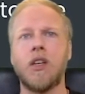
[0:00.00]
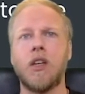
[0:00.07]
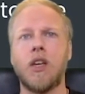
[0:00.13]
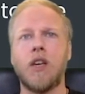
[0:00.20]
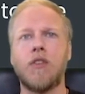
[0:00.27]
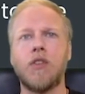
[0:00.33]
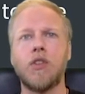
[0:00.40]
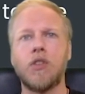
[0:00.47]

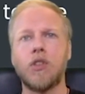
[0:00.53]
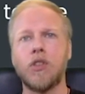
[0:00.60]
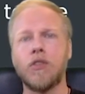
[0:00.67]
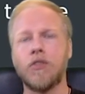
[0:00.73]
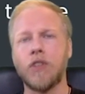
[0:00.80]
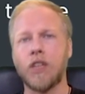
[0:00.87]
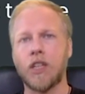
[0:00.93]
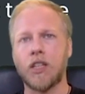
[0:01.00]
If you do
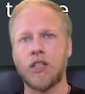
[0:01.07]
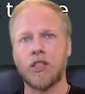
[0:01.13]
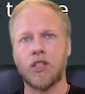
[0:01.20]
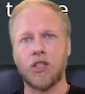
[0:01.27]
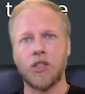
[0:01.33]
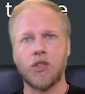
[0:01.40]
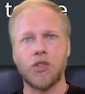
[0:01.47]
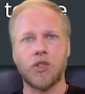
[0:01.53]
forget
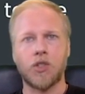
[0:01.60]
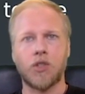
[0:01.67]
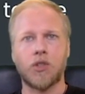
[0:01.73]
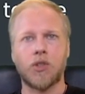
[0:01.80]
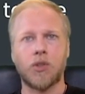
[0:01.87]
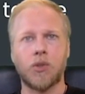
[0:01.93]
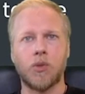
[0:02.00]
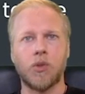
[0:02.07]
to use your
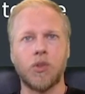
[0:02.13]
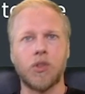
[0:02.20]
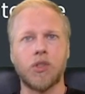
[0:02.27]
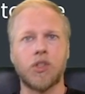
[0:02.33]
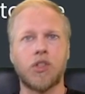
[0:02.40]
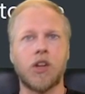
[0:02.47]
tools,